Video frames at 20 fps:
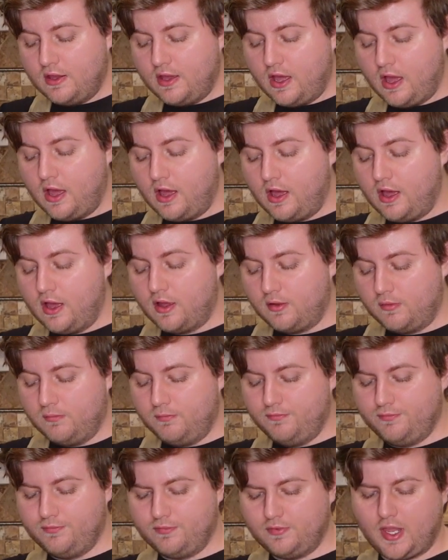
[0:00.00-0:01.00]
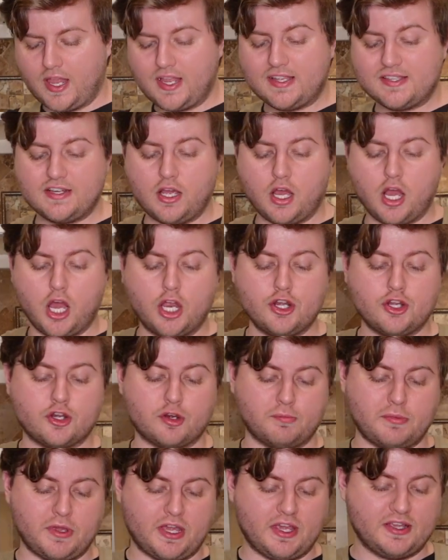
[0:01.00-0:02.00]
I guess not
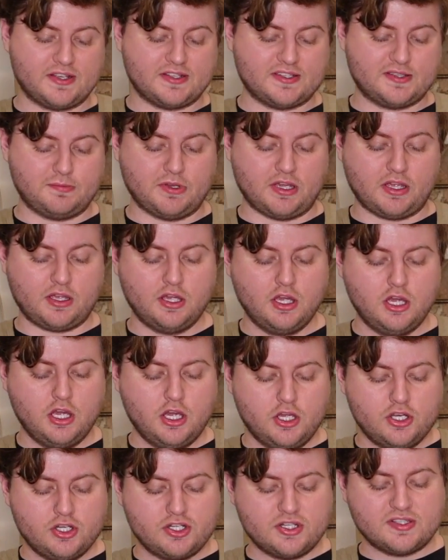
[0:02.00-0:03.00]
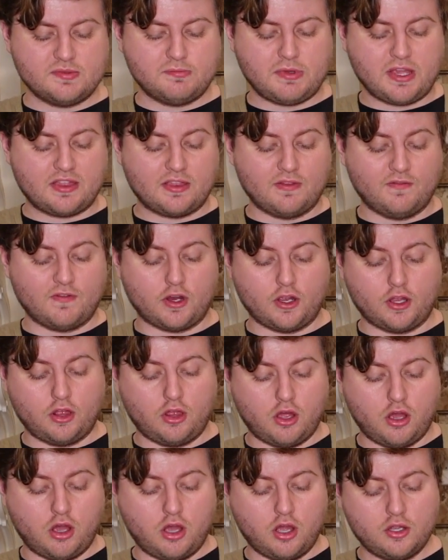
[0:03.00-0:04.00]
underbakes, but she doesn't bake them very
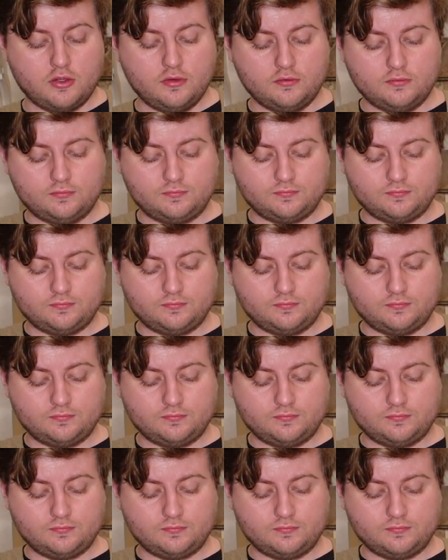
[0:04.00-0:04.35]
long.